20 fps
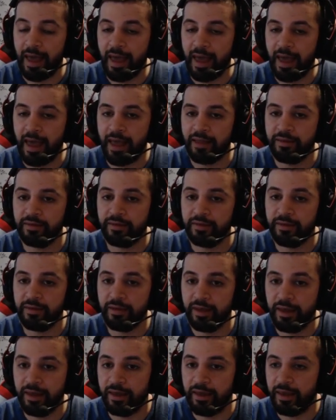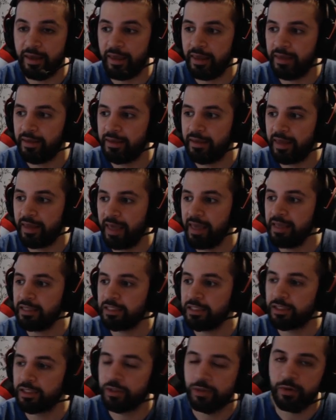And in
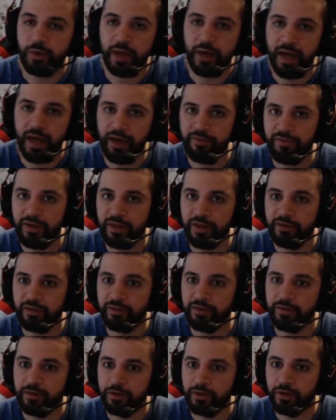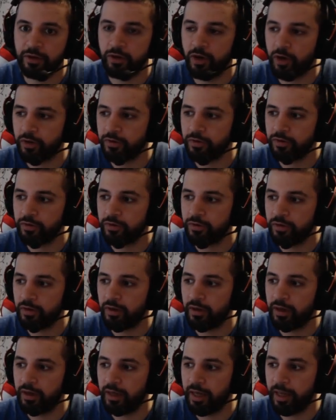case you haven't got
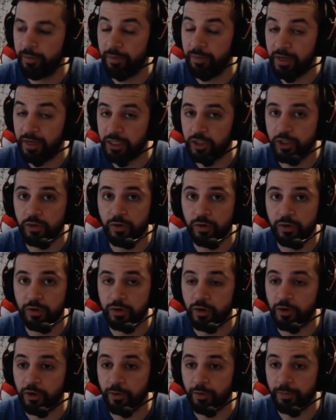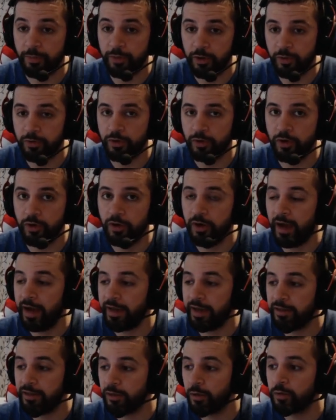a picture on your computer,
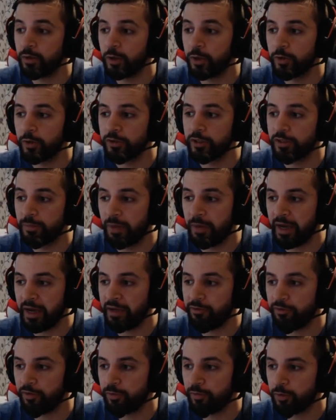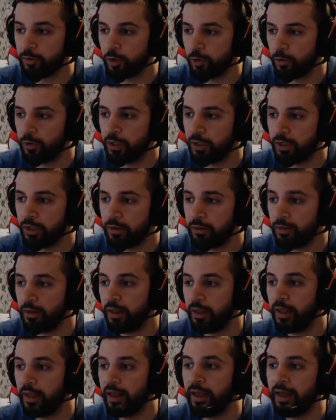I downloaded mine from Google.
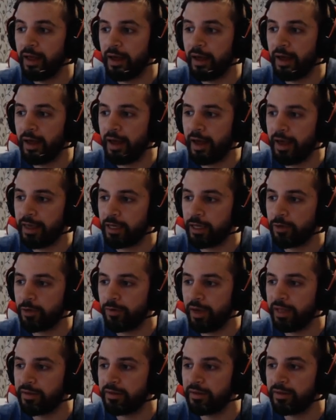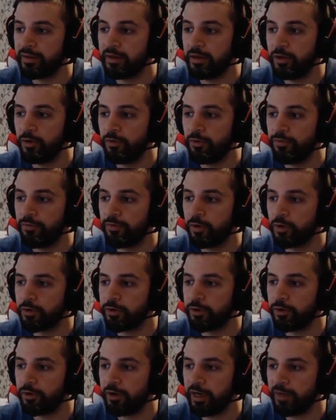I created a new
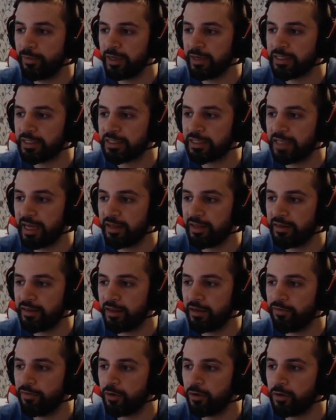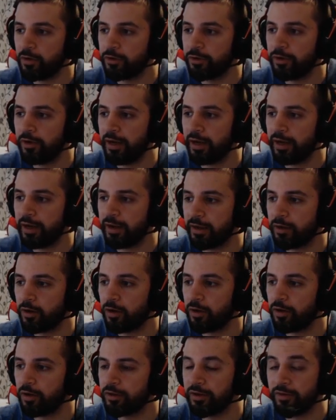folder in my static folder I
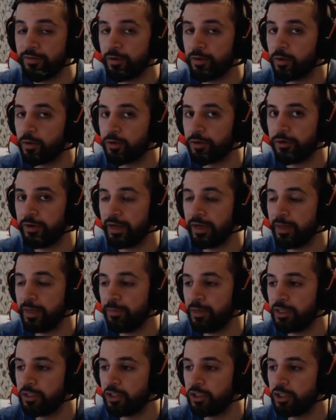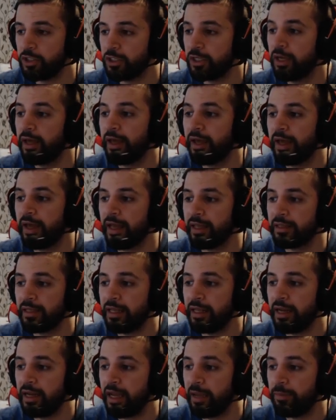called the folder image,
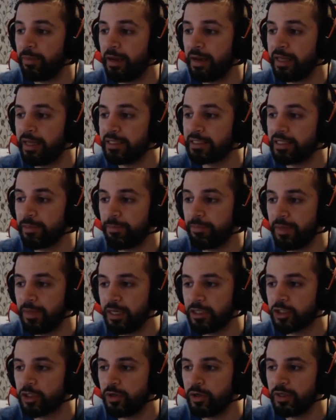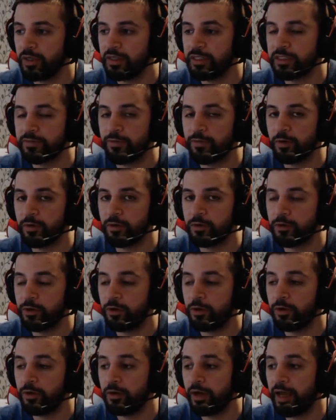and then I placed a picture in this
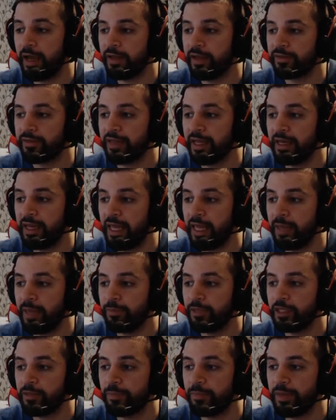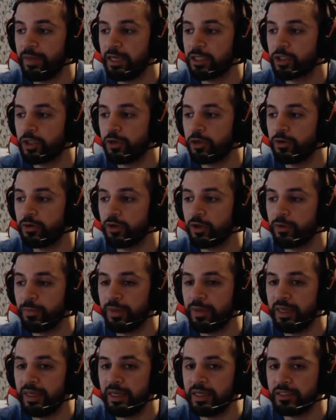folder and I named it
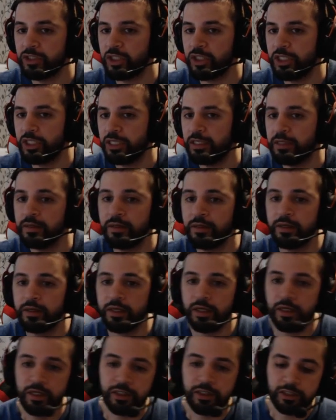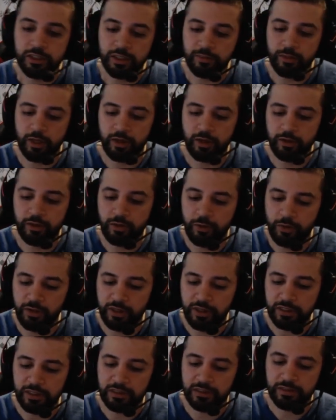picture.png. So I'm gonna do
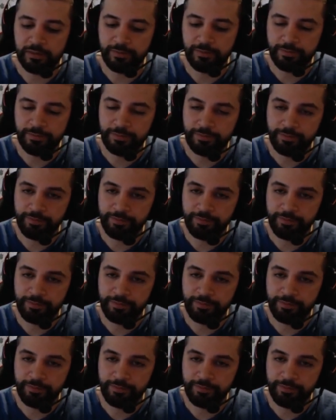this: